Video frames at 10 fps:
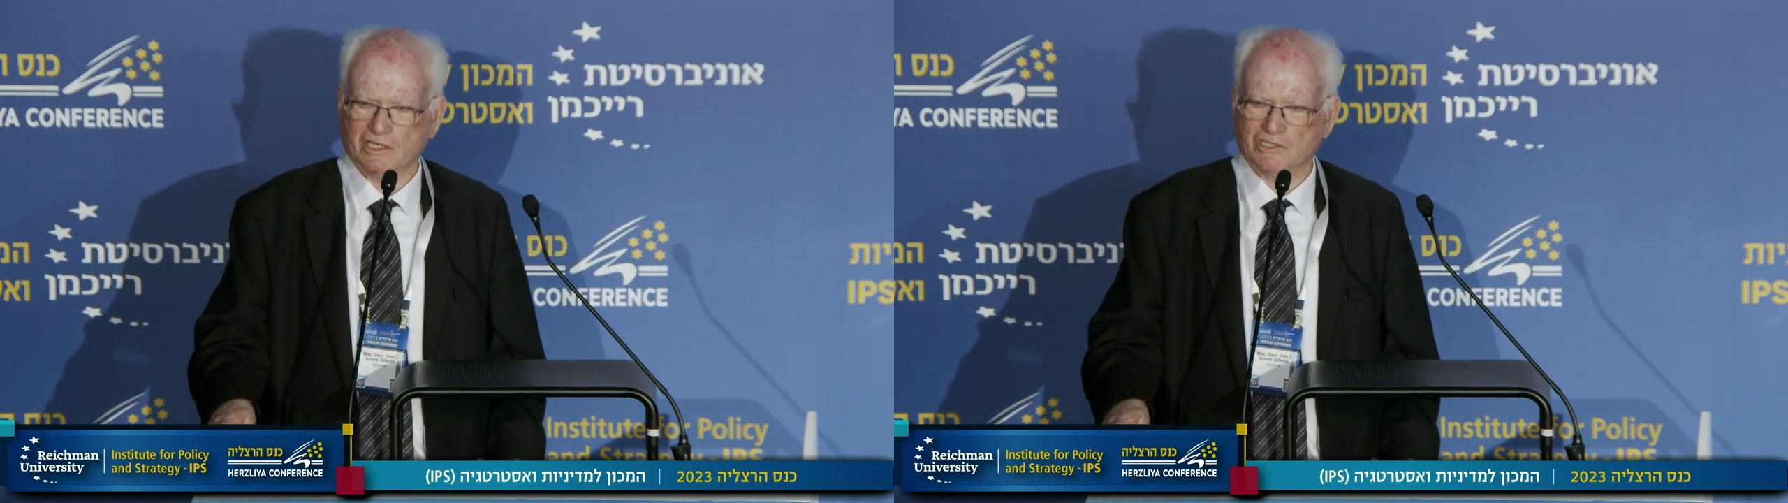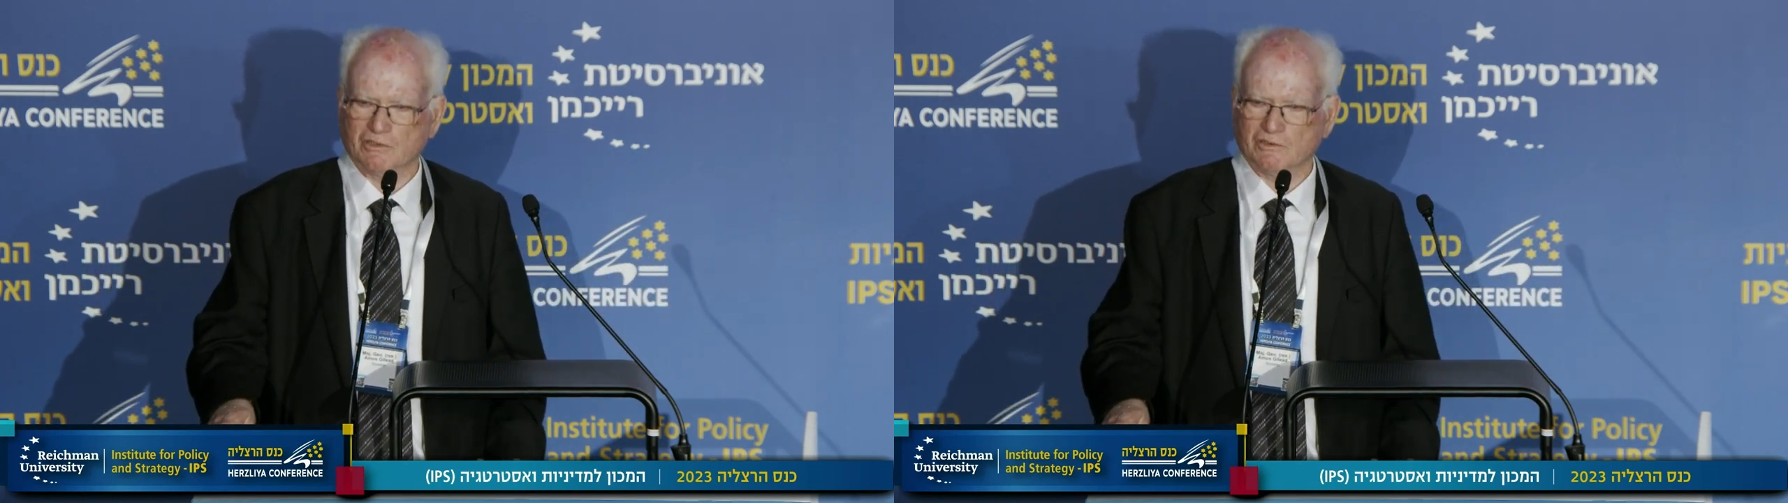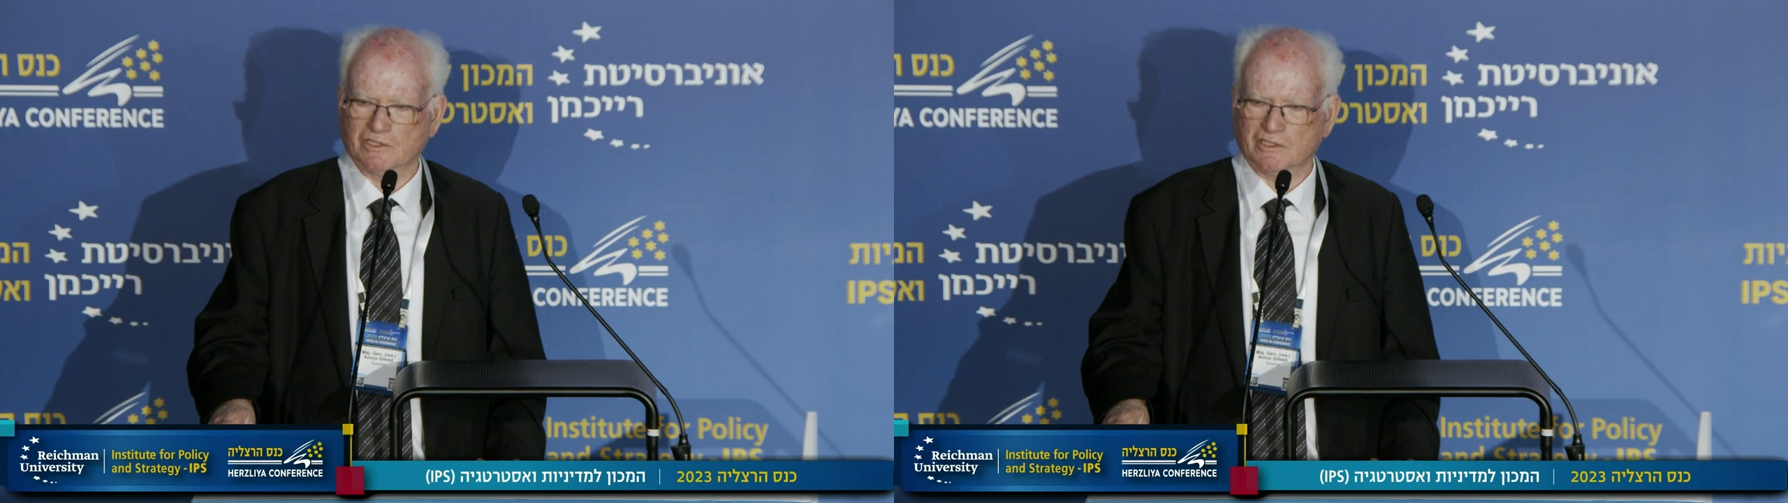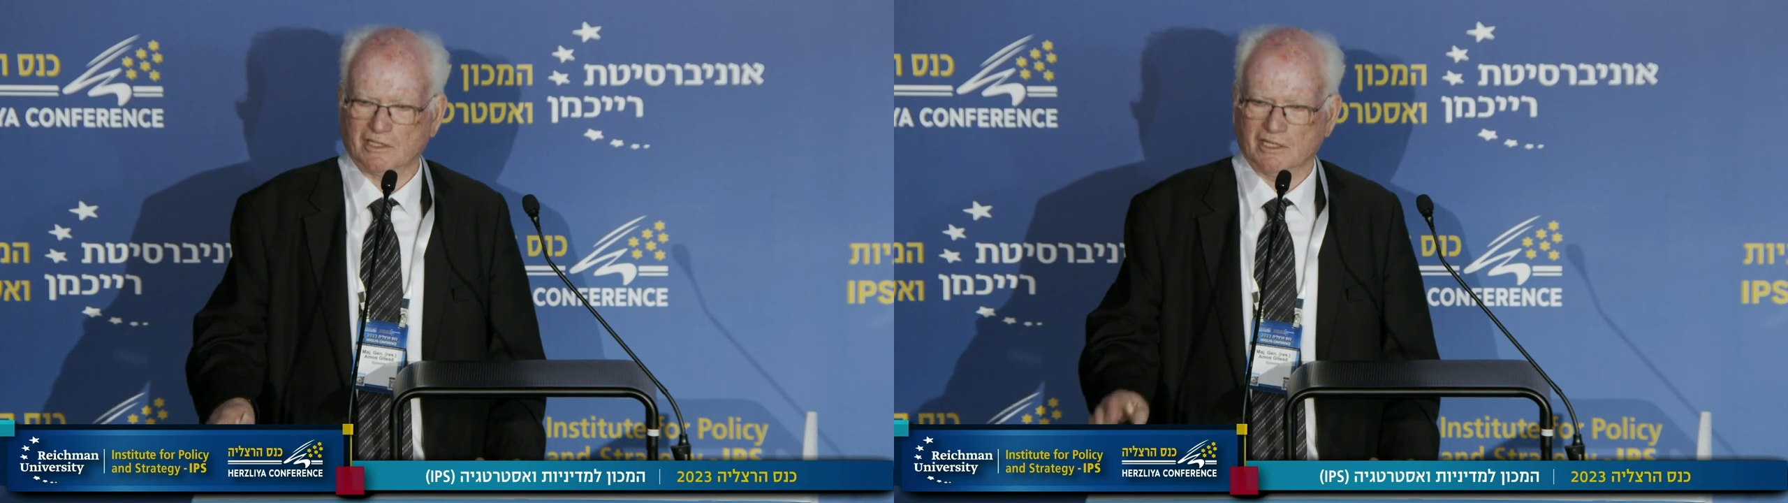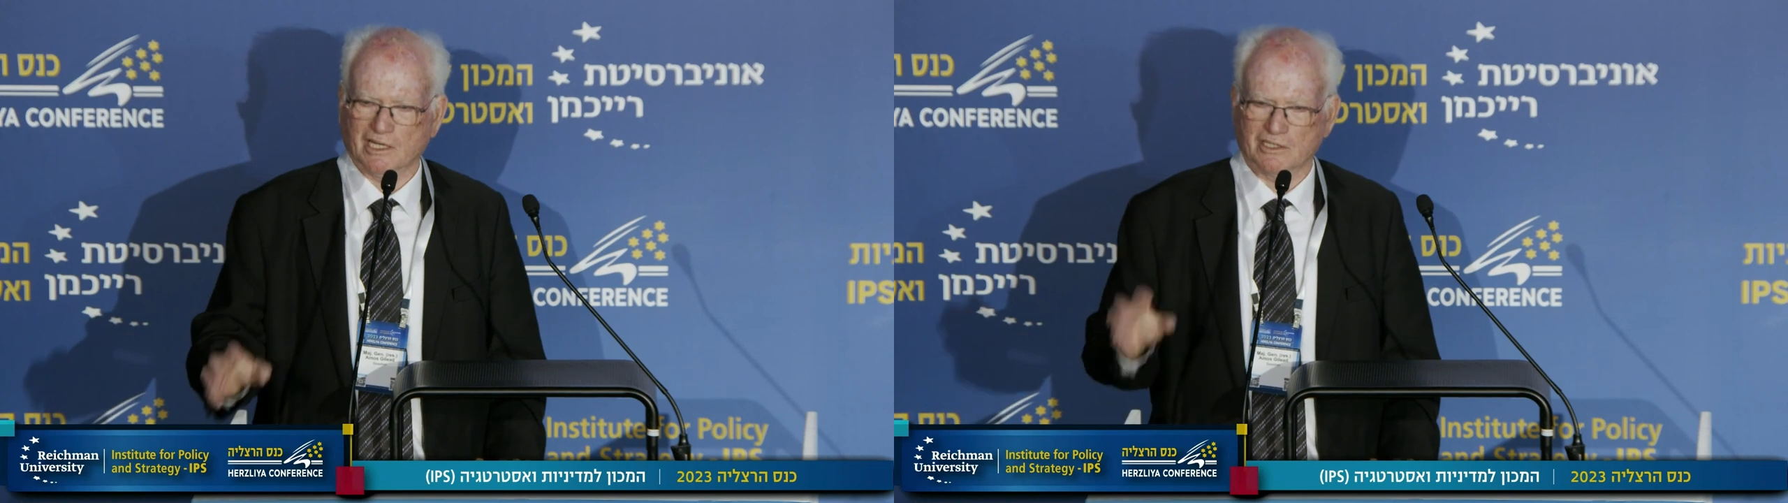issues that
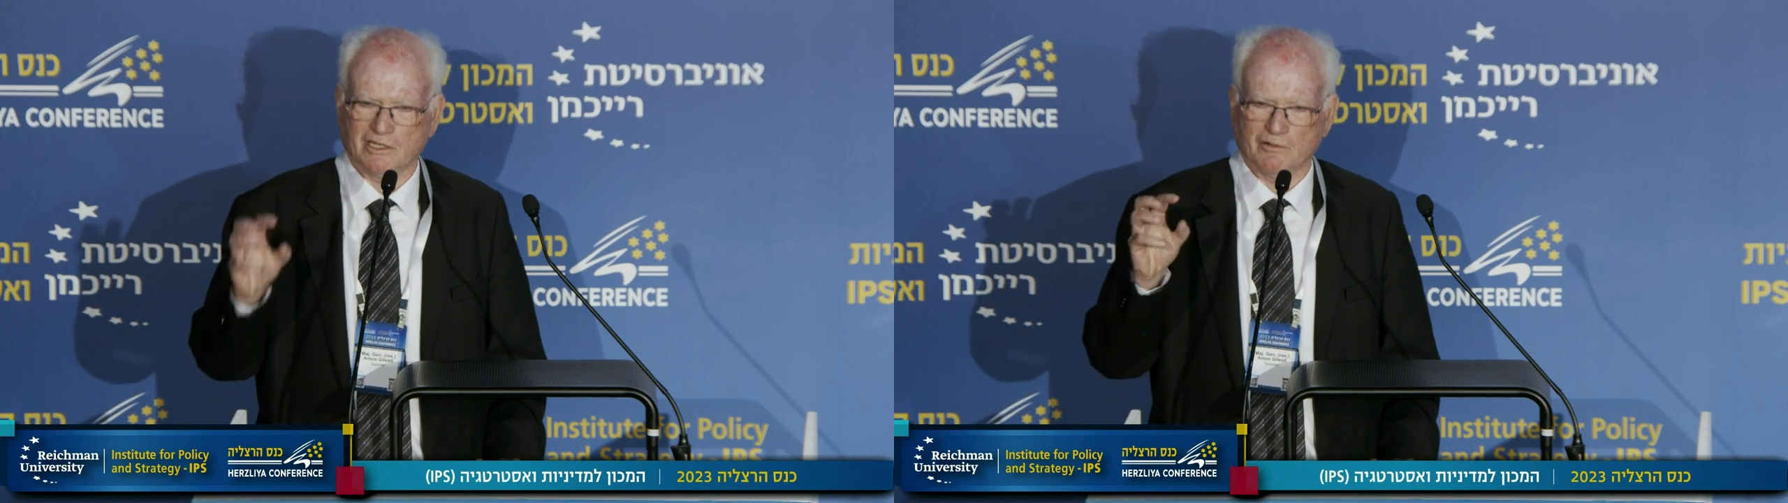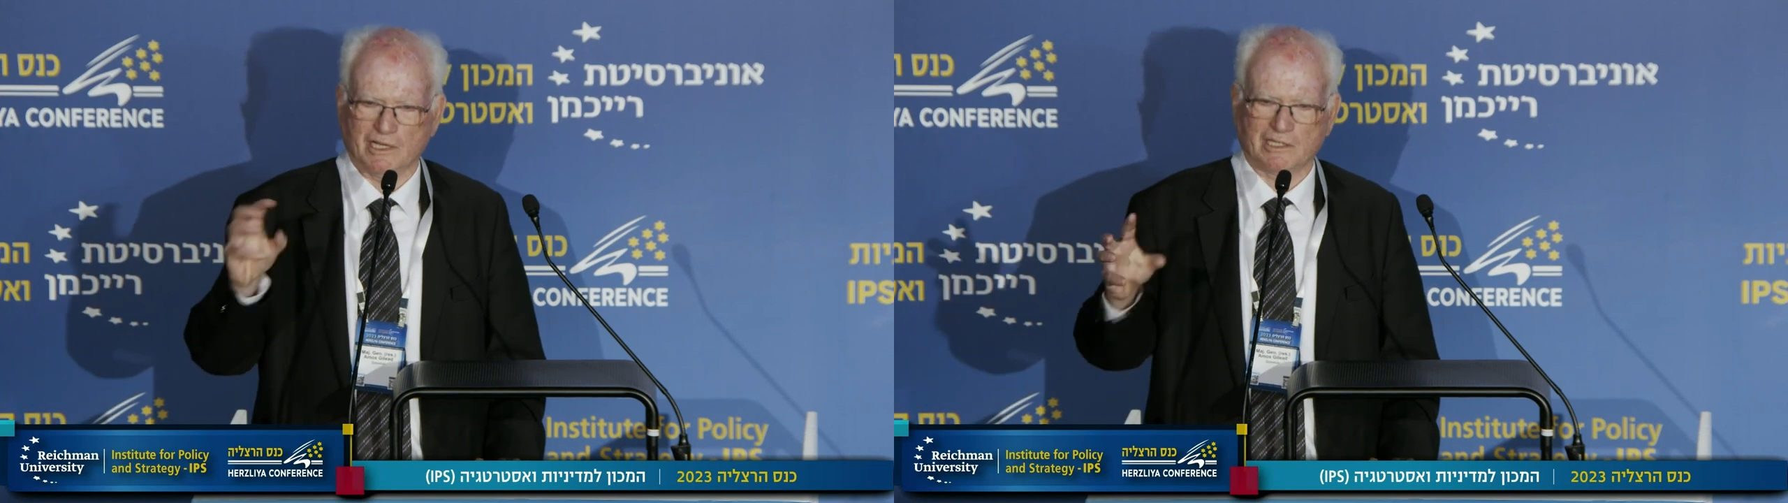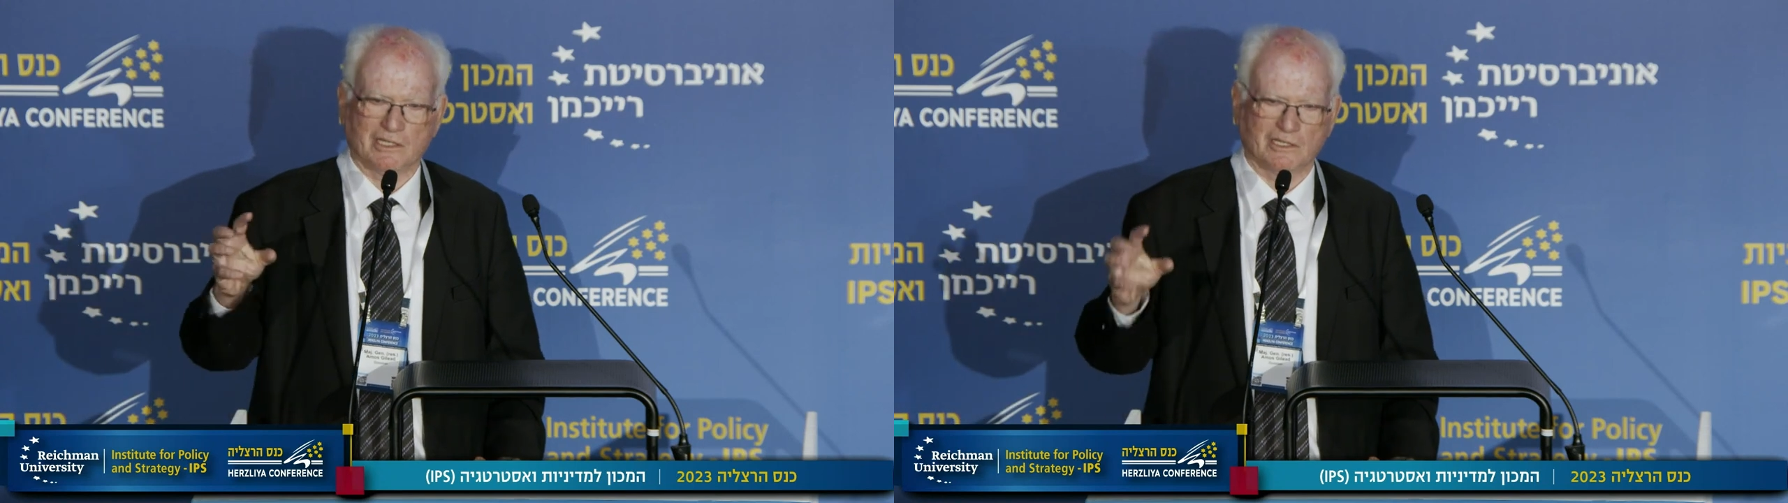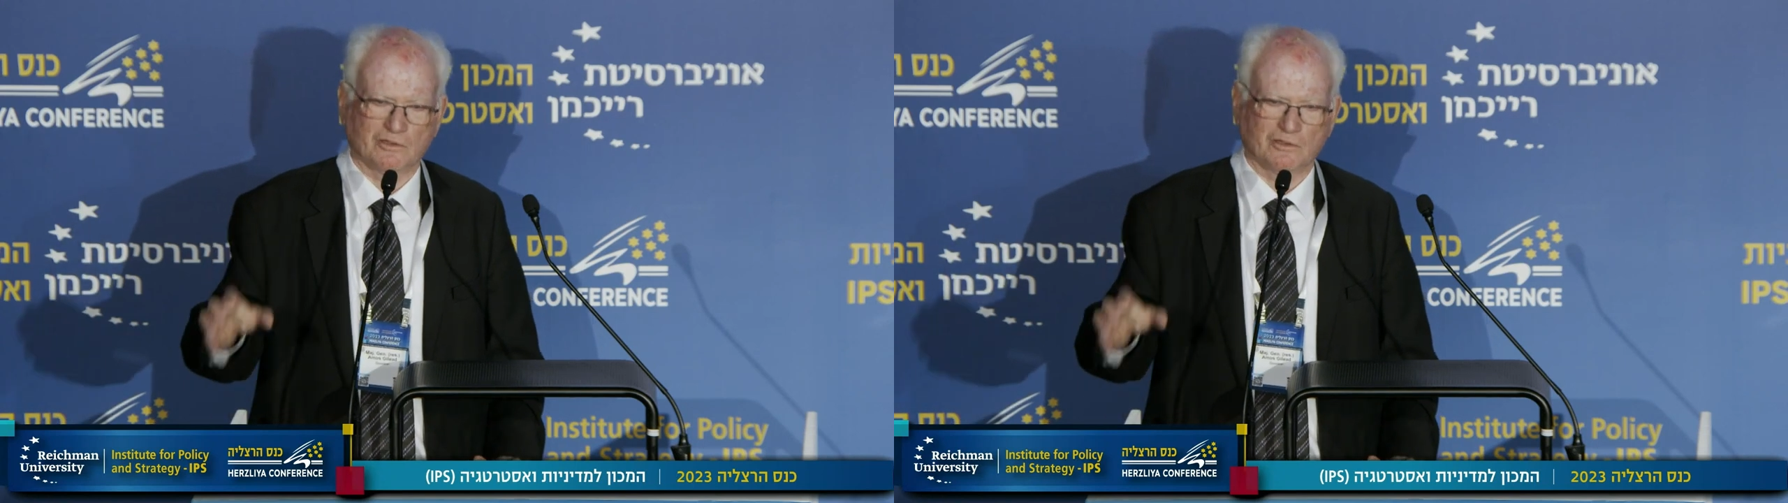relate directly